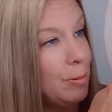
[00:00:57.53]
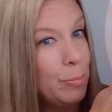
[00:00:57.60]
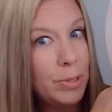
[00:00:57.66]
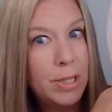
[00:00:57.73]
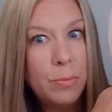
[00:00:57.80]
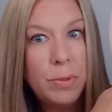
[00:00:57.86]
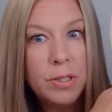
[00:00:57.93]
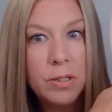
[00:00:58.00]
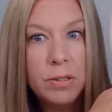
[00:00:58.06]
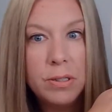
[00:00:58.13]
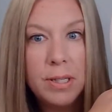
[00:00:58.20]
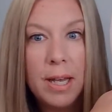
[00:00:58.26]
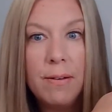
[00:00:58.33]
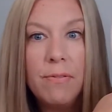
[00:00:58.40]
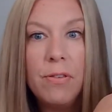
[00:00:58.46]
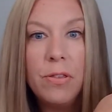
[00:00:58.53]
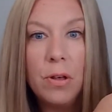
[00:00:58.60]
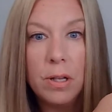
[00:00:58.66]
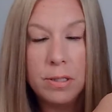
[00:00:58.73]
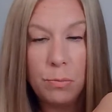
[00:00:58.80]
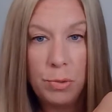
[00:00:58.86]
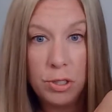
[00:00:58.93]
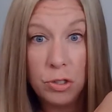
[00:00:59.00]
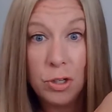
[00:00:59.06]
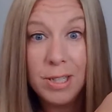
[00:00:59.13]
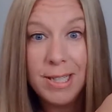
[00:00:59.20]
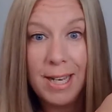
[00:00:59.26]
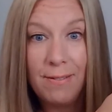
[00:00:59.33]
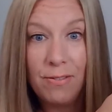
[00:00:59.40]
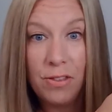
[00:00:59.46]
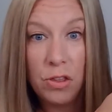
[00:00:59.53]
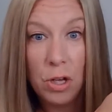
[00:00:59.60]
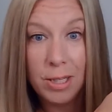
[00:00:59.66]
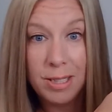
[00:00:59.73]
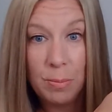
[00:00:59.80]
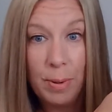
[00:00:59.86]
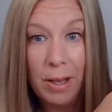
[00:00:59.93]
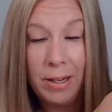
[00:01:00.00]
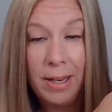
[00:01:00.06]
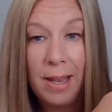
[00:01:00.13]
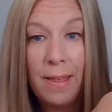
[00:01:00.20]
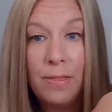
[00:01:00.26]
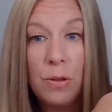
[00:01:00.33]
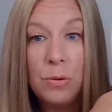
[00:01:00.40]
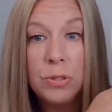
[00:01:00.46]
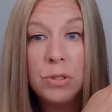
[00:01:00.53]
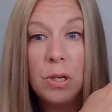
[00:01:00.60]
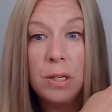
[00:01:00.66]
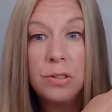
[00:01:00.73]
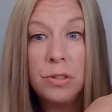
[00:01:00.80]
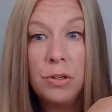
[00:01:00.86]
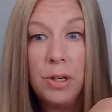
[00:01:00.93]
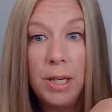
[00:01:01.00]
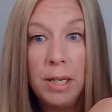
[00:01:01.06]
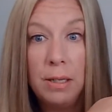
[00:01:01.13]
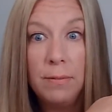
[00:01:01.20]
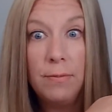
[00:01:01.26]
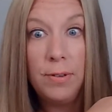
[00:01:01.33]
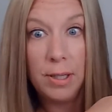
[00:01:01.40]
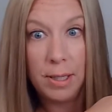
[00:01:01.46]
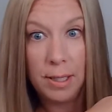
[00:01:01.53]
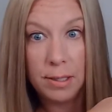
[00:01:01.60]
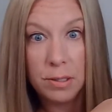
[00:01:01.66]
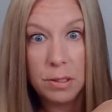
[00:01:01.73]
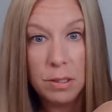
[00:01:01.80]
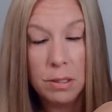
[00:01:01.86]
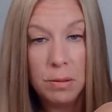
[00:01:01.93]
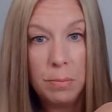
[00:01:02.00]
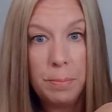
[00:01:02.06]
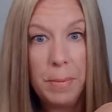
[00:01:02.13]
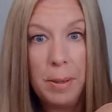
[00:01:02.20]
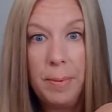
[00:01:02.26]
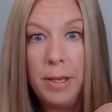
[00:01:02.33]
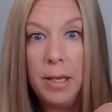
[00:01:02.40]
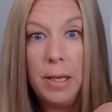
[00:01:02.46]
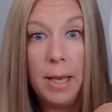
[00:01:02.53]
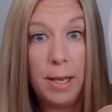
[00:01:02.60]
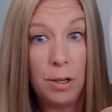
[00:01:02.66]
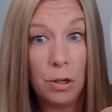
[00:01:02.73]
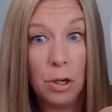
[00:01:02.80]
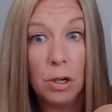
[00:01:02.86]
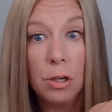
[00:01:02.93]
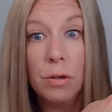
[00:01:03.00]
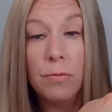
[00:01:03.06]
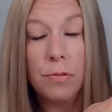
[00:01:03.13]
But then we start to have thoughts about it, and those thoughts create feelings. Maybe anger,